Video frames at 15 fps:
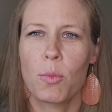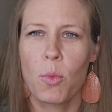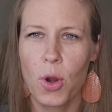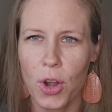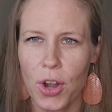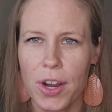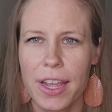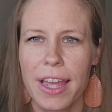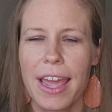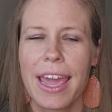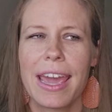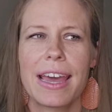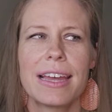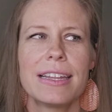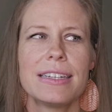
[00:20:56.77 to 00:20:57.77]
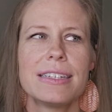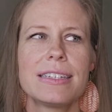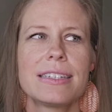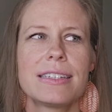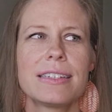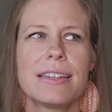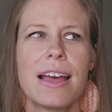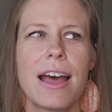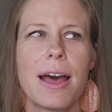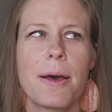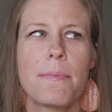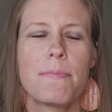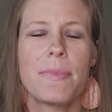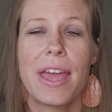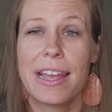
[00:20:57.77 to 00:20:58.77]
work and um,
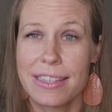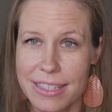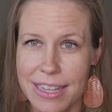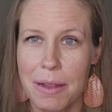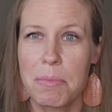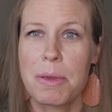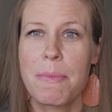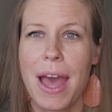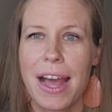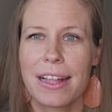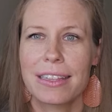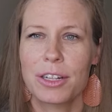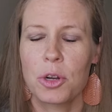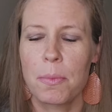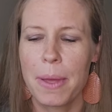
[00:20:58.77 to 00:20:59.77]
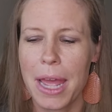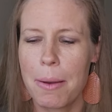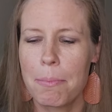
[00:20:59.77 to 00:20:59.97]
has set me back a little bit.